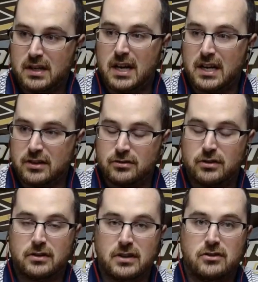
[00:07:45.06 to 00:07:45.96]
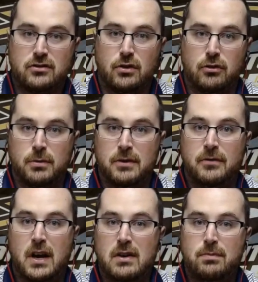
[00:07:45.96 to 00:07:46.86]
I can trust that Schroder will be
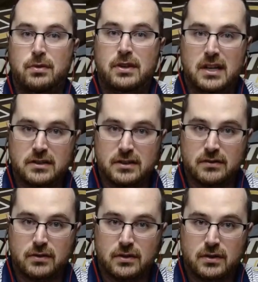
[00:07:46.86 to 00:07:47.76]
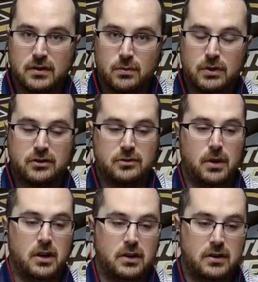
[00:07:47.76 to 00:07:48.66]
very productive with
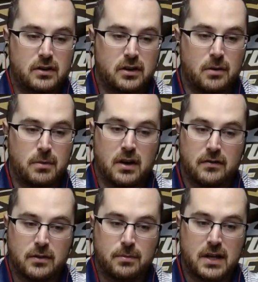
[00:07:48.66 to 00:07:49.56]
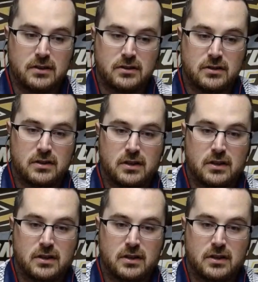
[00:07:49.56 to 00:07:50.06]
Smart coming off the bench.